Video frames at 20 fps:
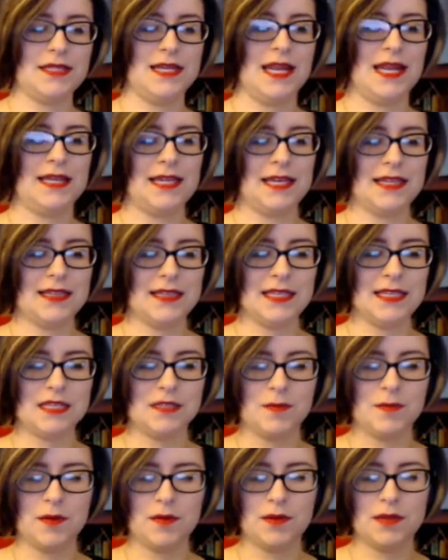and had like this
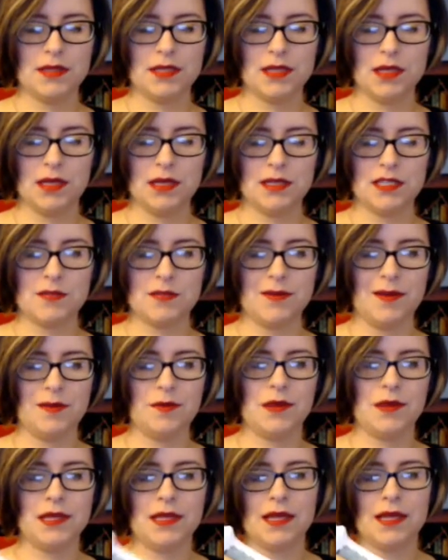be one thing, this be
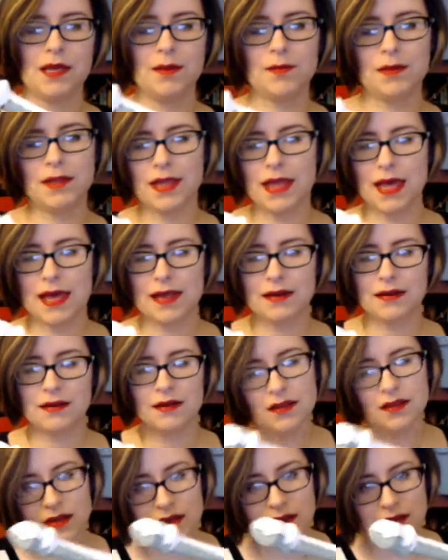one thing, but then
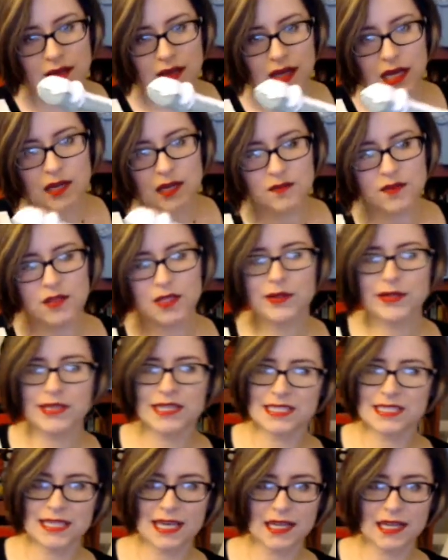kind of gluing
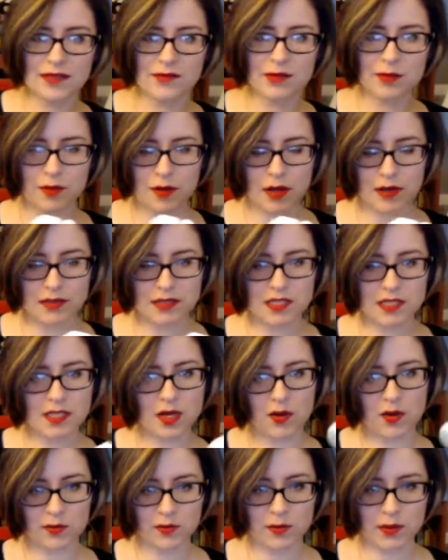it together would cause its
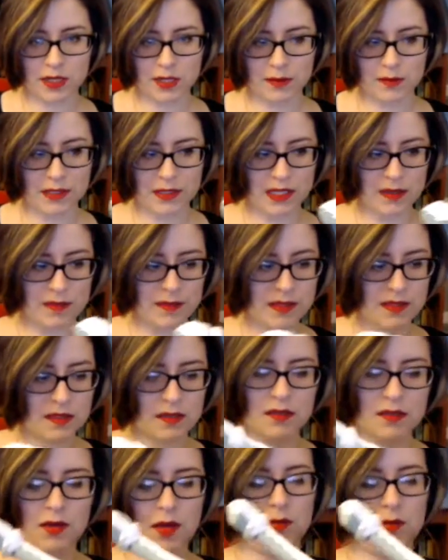own problems,
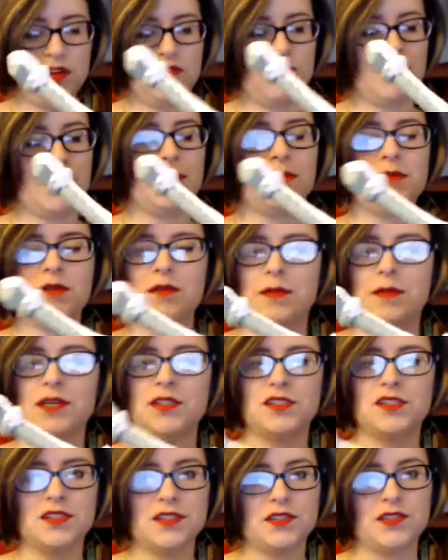although I would have been able to make
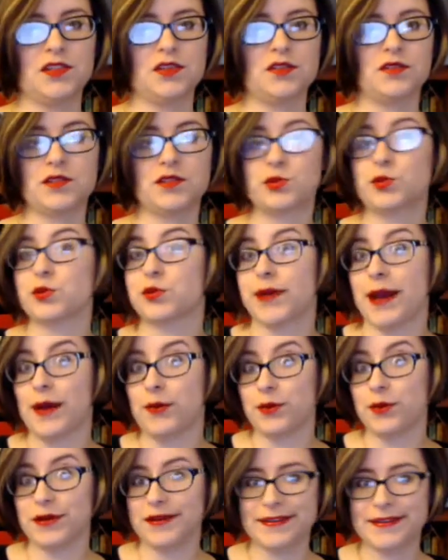sure the circles were
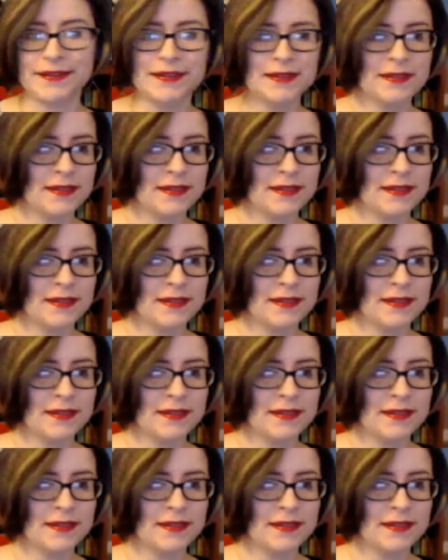rounder.